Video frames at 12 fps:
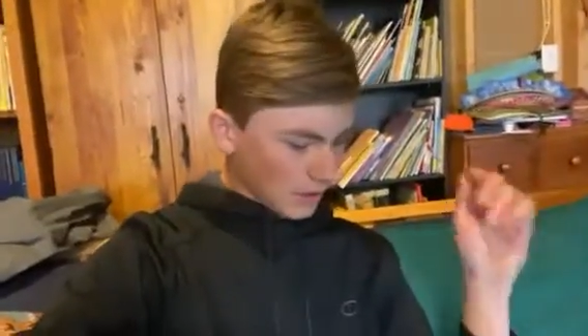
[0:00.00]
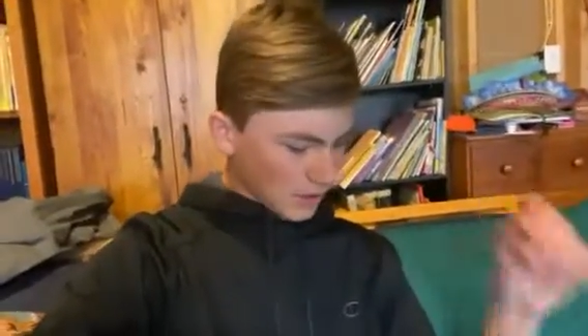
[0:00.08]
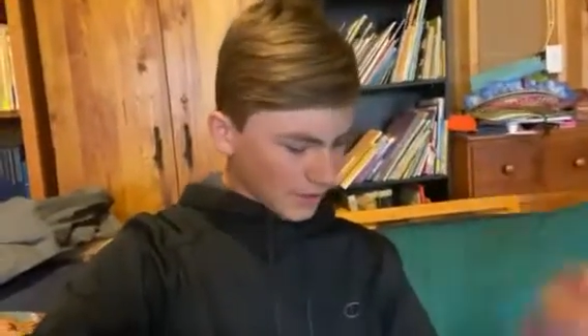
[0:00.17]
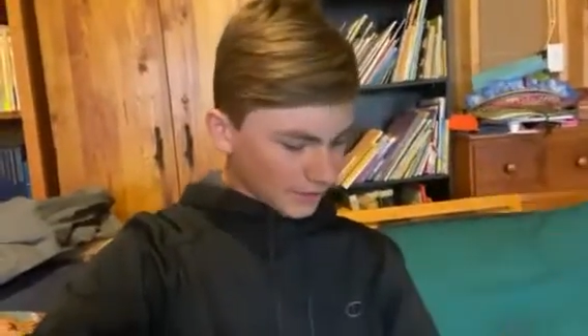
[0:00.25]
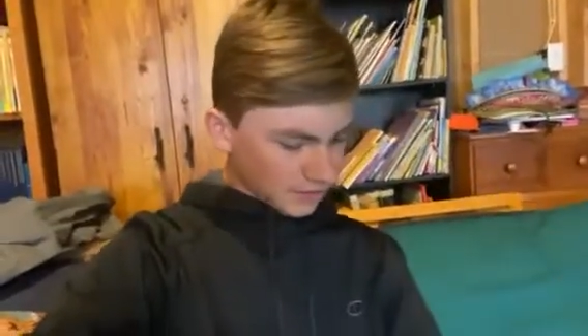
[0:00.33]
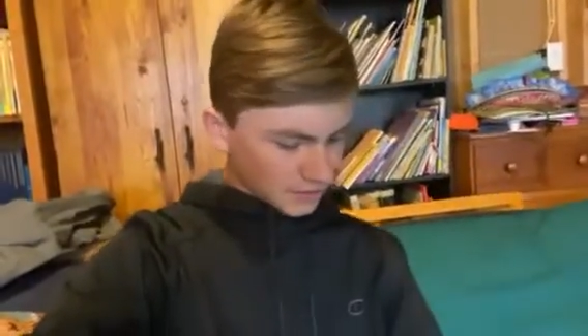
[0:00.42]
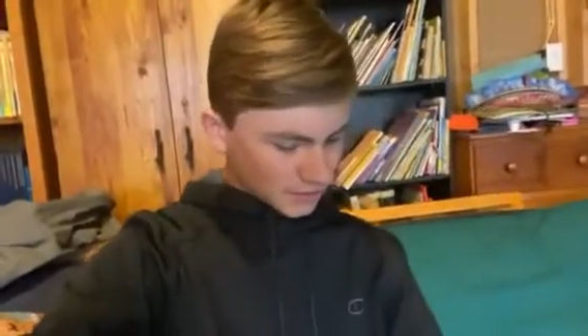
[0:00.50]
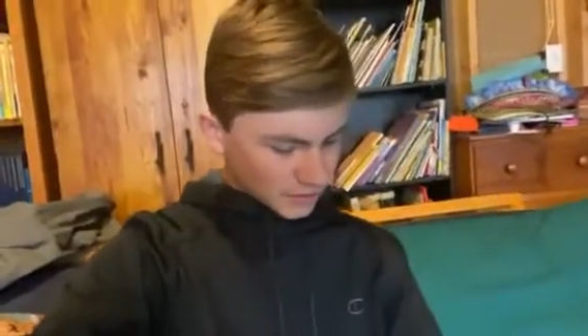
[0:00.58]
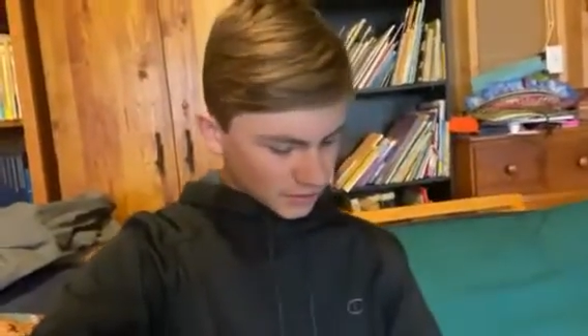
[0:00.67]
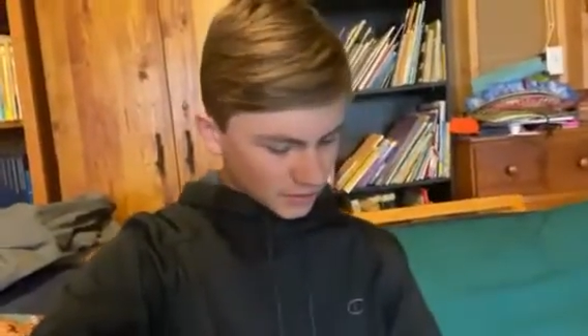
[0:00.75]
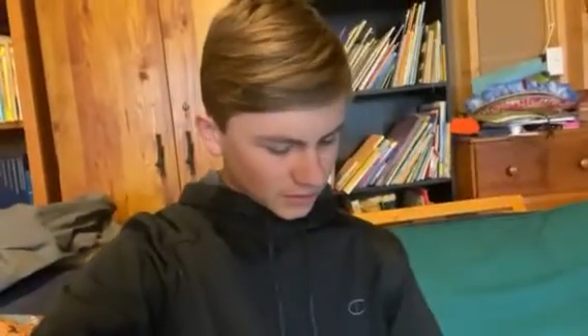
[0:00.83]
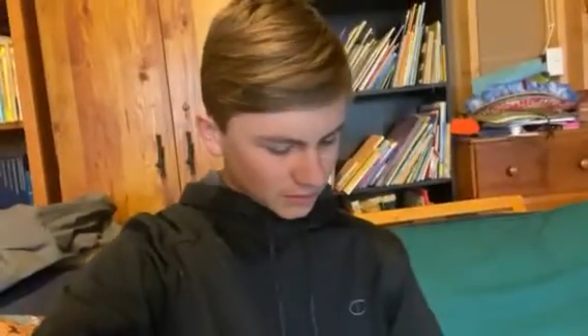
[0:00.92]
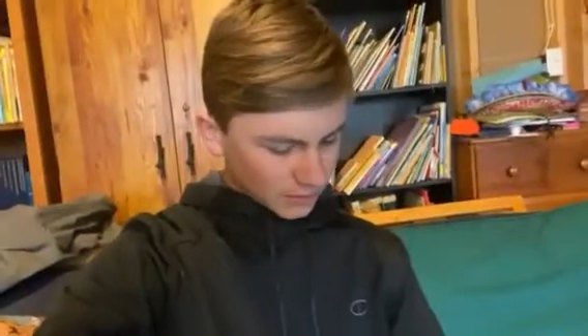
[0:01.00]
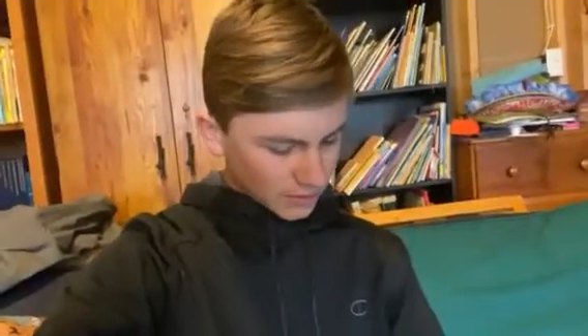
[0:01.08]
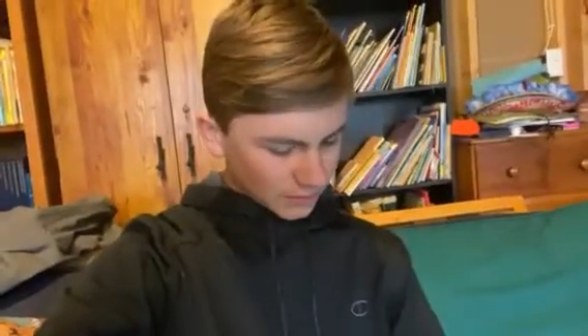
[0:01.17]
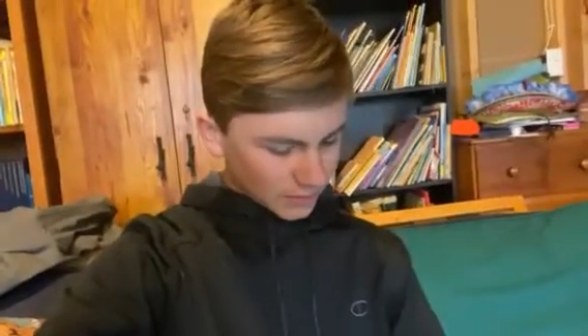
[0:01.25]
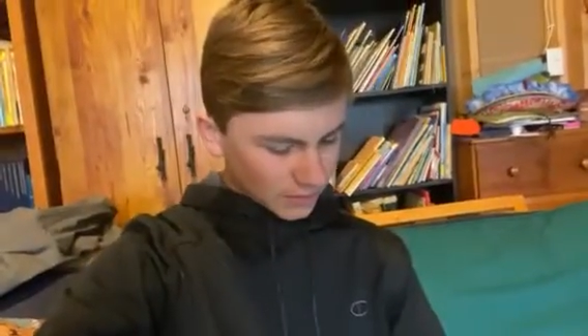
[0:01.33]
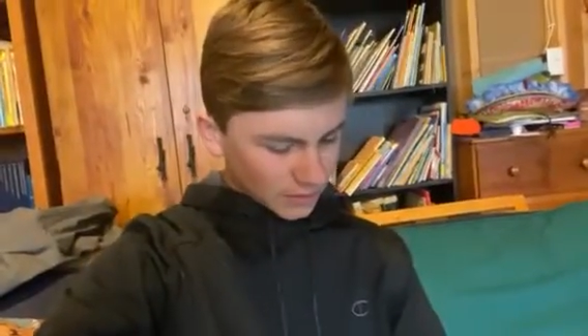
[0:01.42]
as they're discontinuing
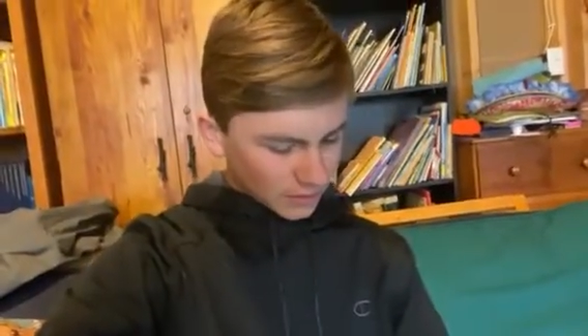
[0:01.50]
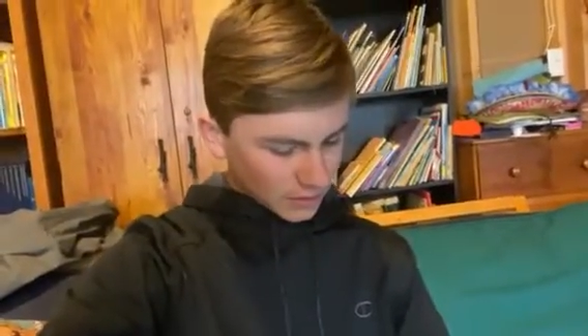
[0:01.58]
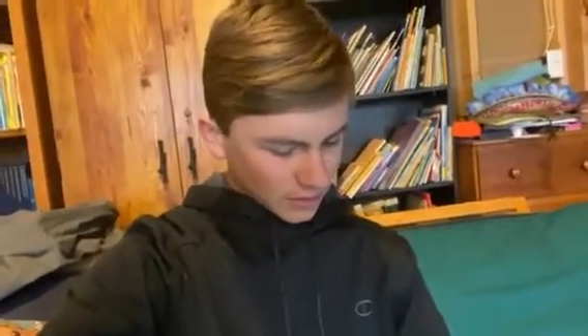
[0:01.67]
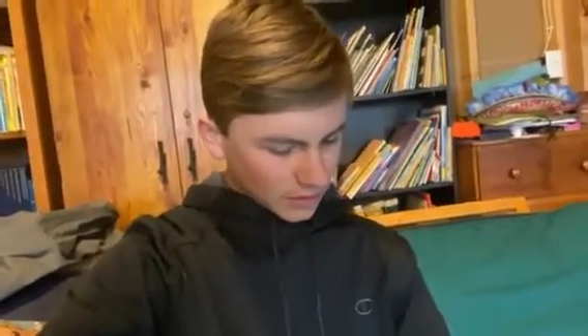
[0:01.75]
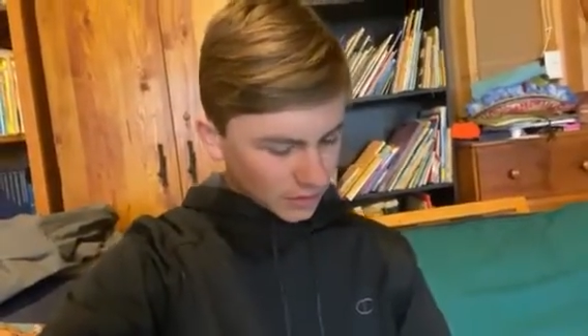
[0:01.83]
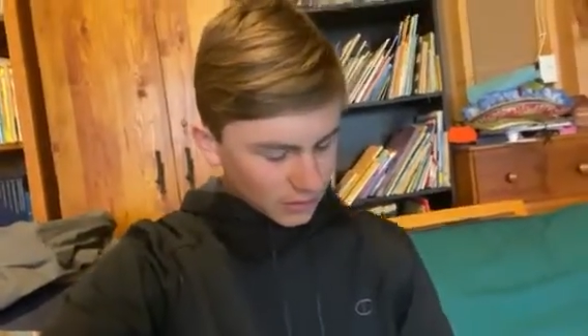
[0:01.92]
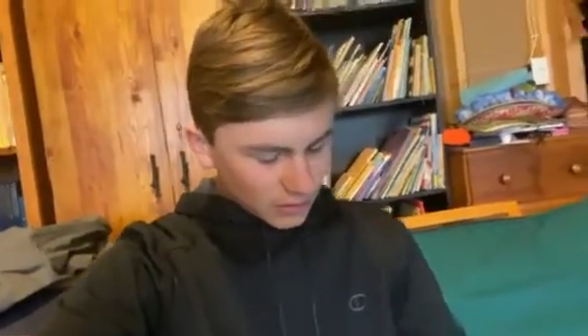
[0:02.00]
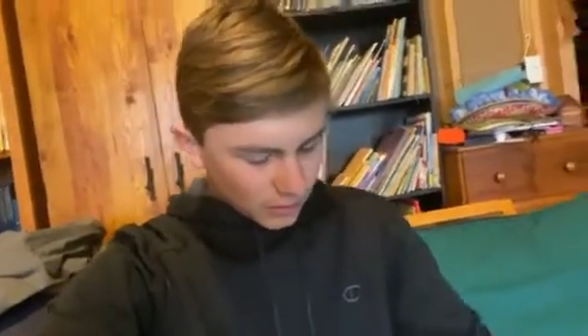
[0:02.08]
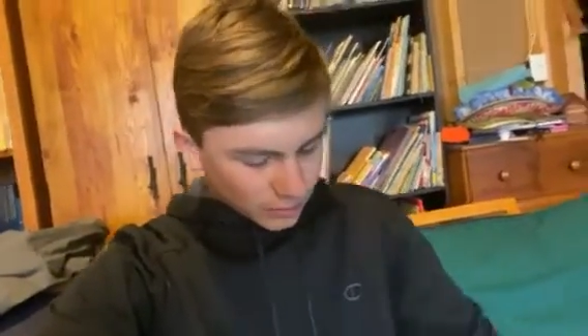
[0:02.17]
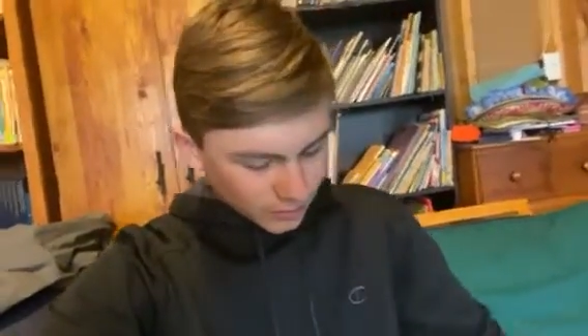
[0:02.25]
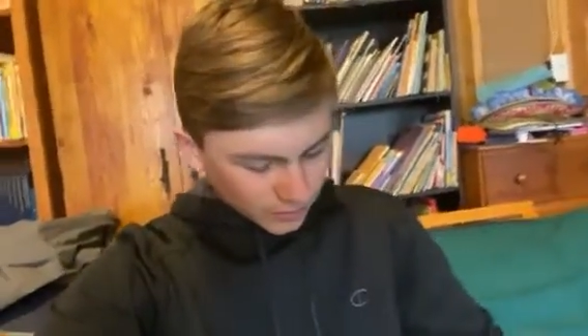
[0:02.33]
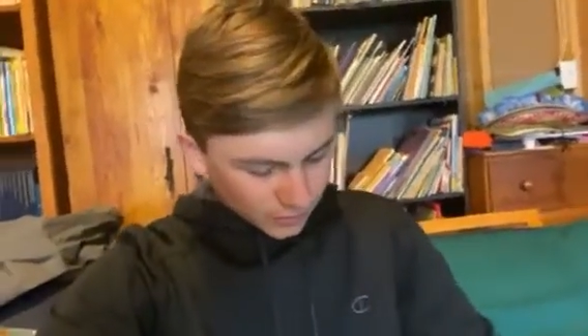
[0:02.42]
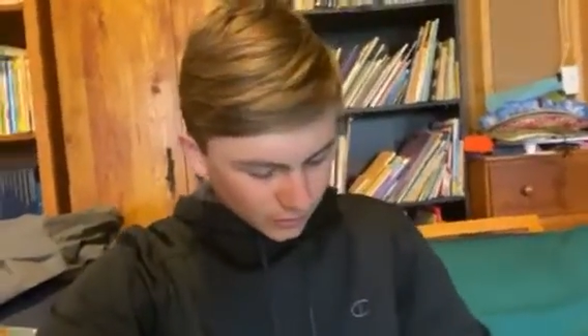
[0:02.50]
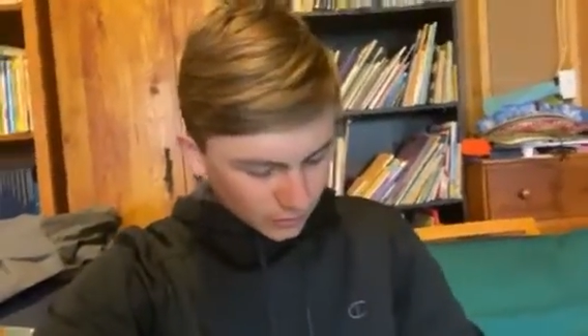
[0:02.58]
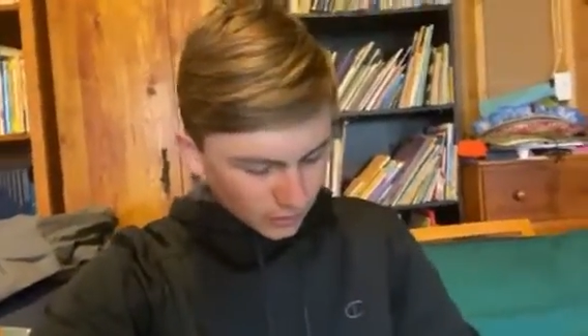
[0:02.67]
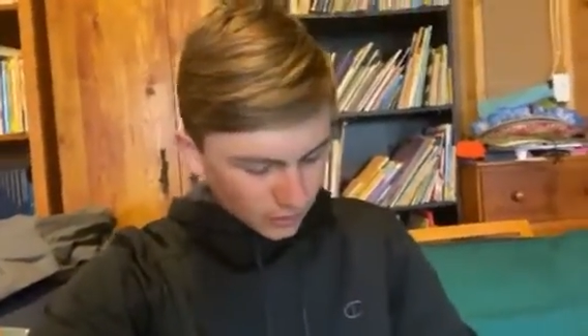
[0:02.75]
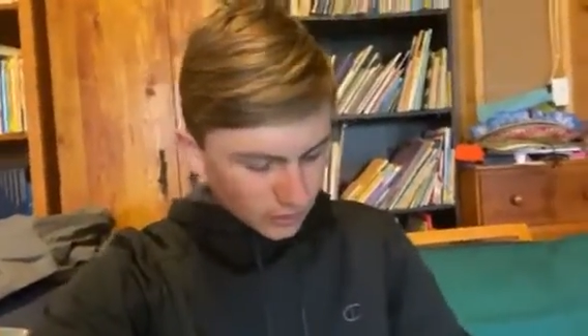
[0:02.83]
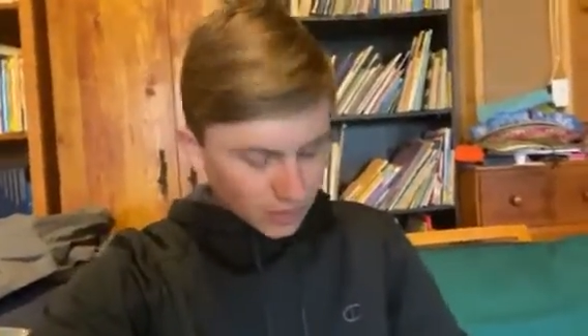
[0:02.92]
everything once it's all
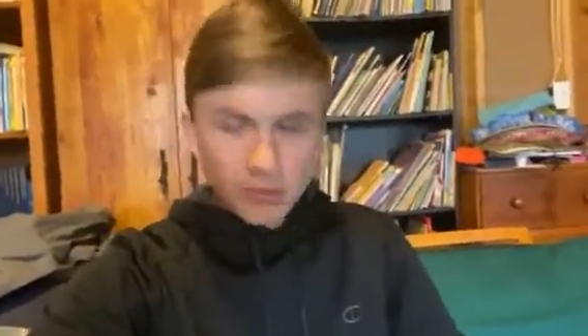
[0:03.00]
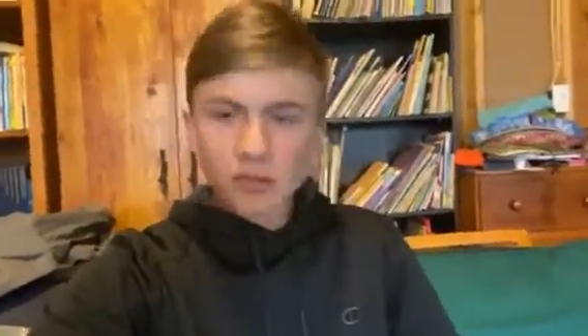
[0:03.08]
gone.